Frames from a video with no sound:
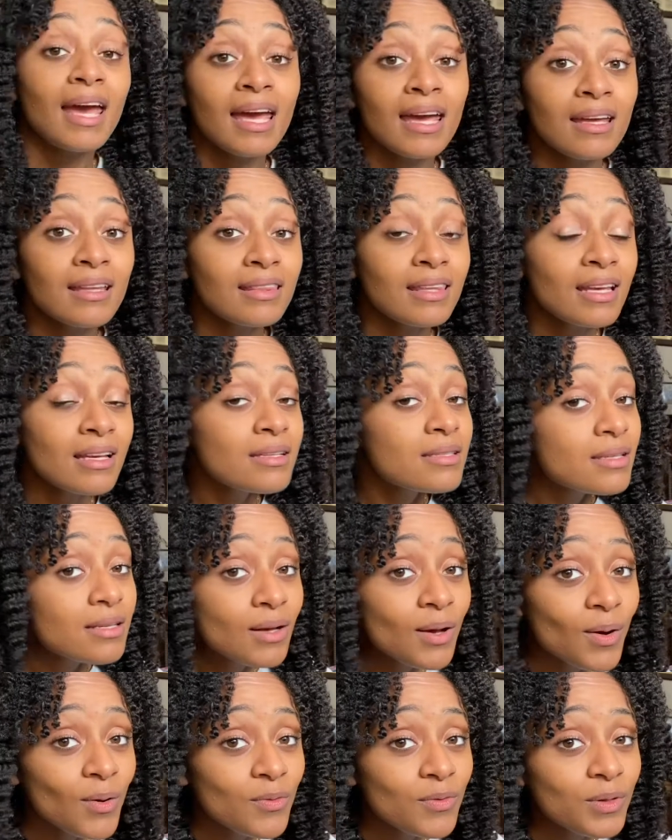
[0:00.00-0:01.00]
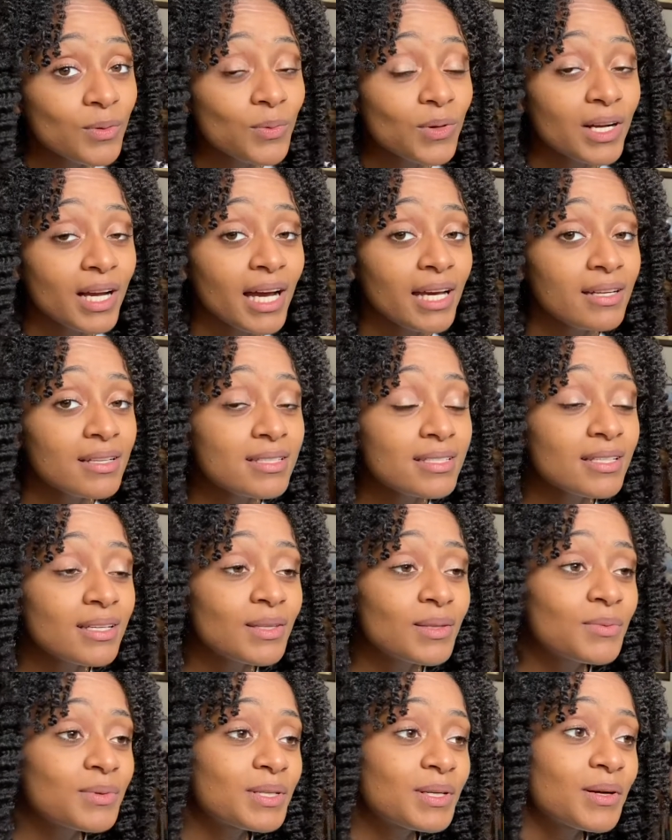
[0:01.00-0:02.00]
And thanks to COVID, we're kind of seeing
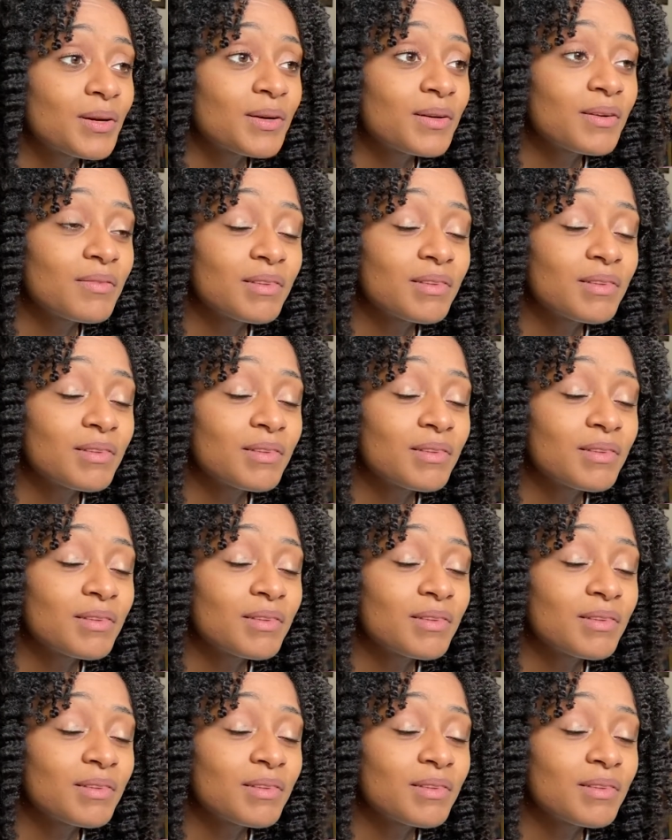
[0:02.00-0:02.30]
the return